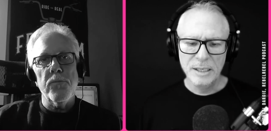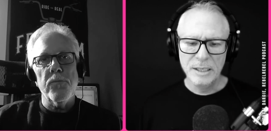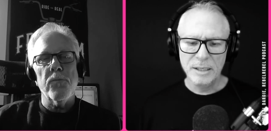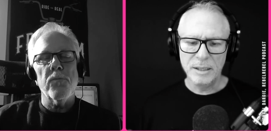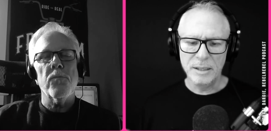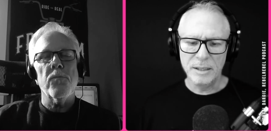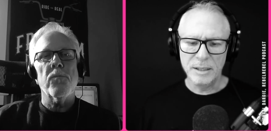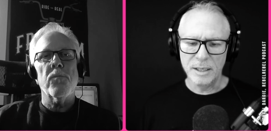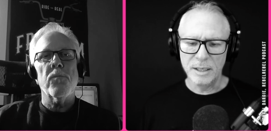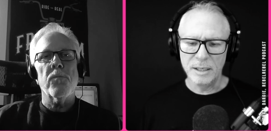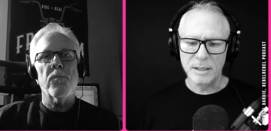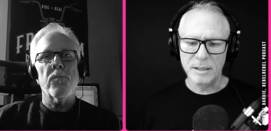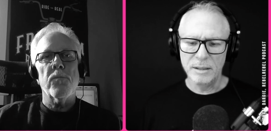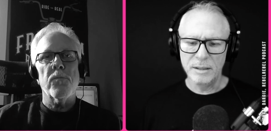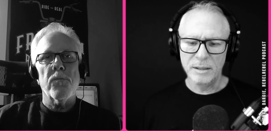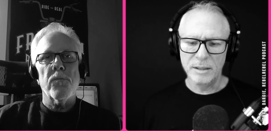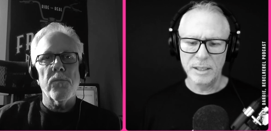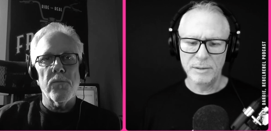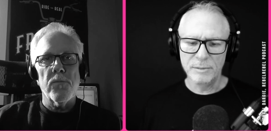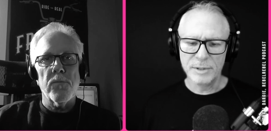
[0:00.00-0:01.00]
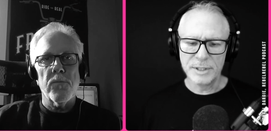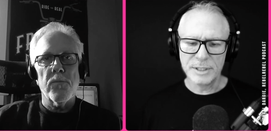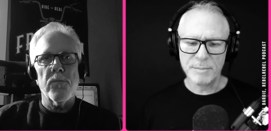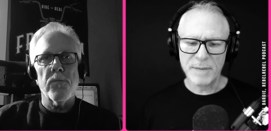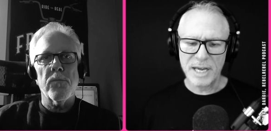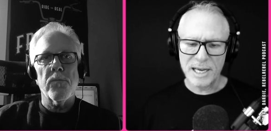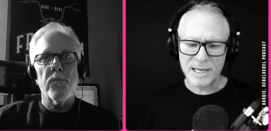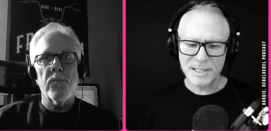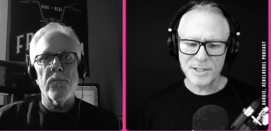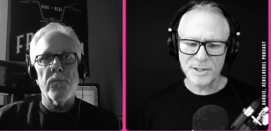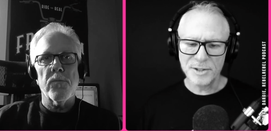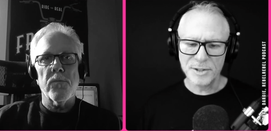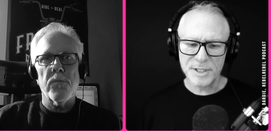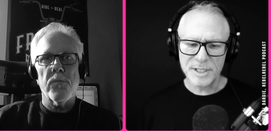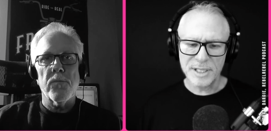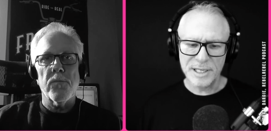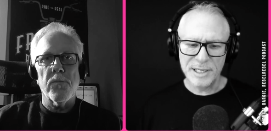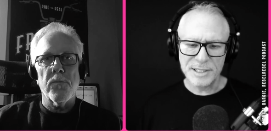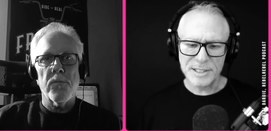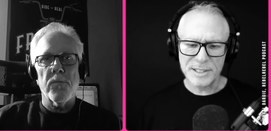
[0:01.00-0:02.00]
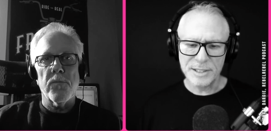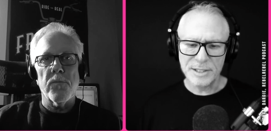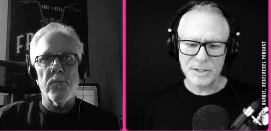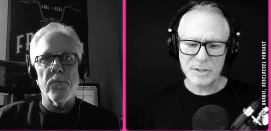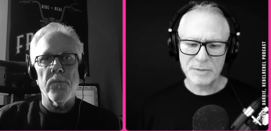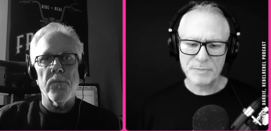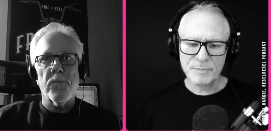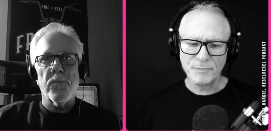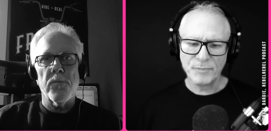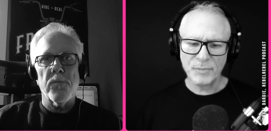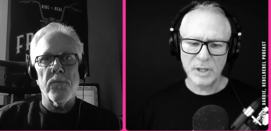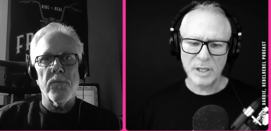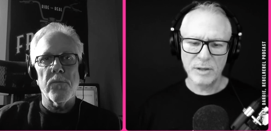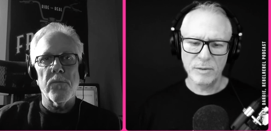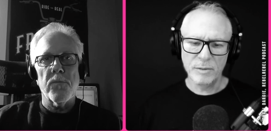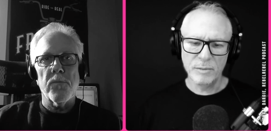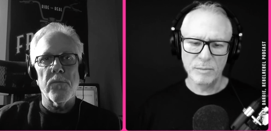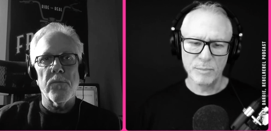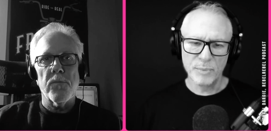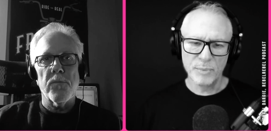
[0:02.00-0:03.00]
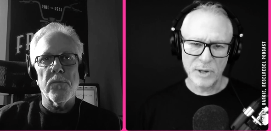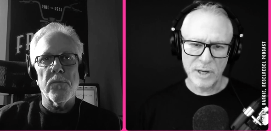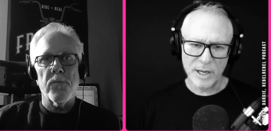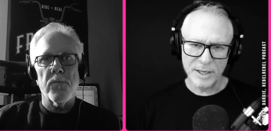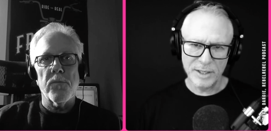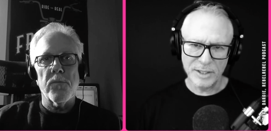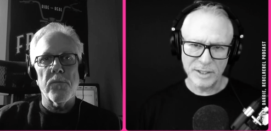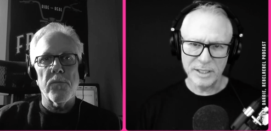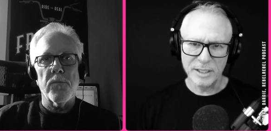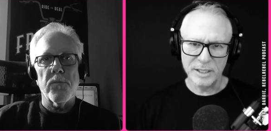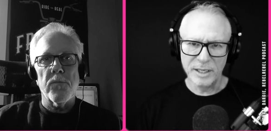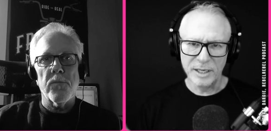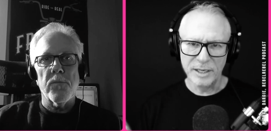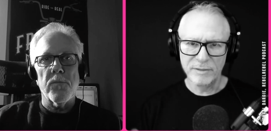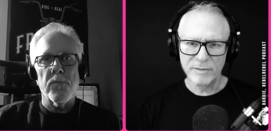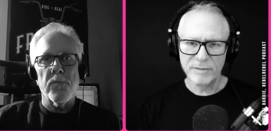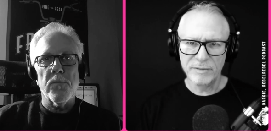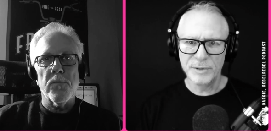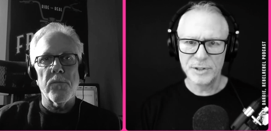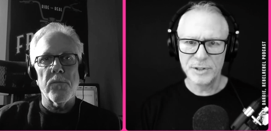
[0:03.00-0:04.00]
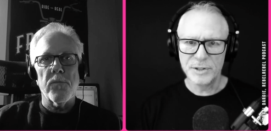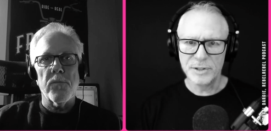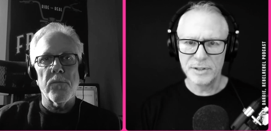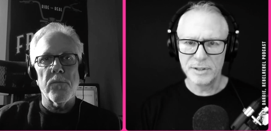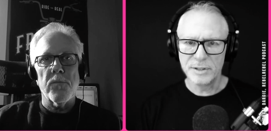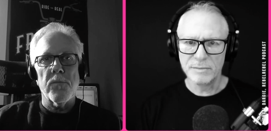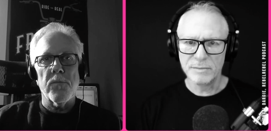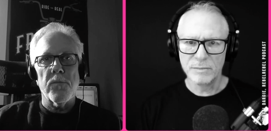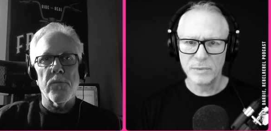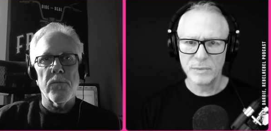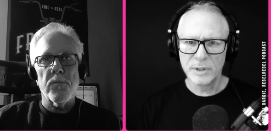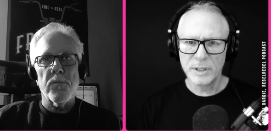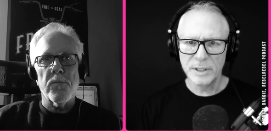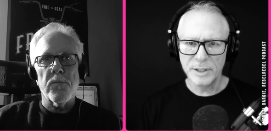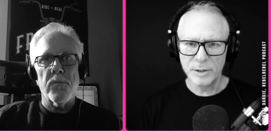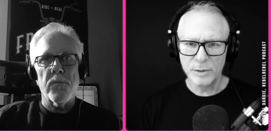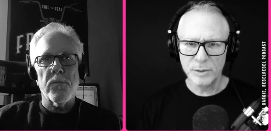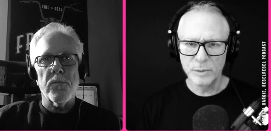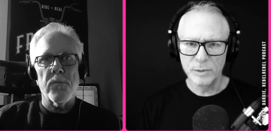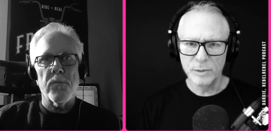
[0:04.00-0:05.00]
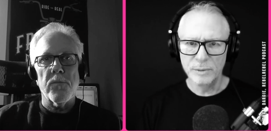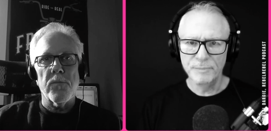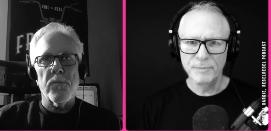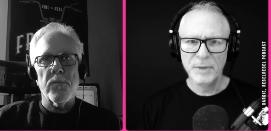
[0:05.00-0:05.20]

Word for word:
Speaker 1: That it was a master's thesis. You brought it to life, which is really cool.